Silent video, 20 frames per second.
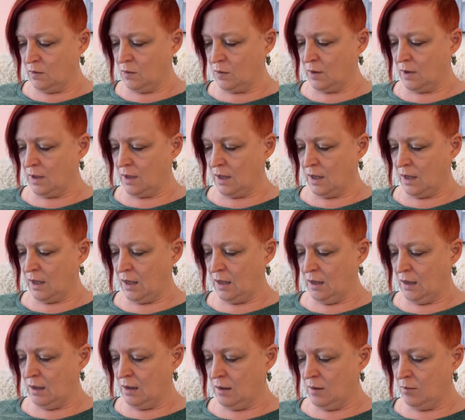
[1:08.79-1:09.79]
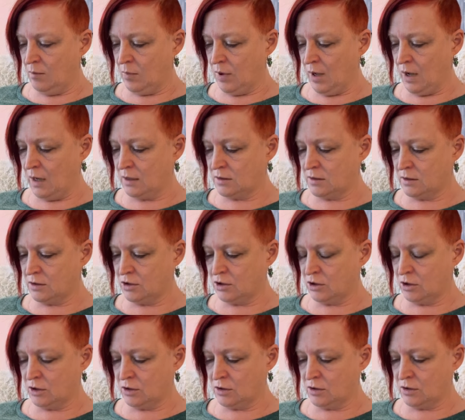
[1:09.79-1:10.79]
when they passed a
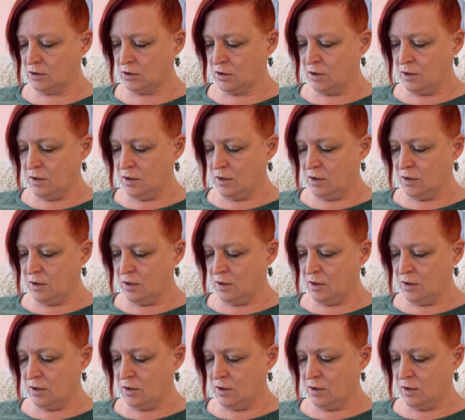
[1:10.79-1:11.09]
church.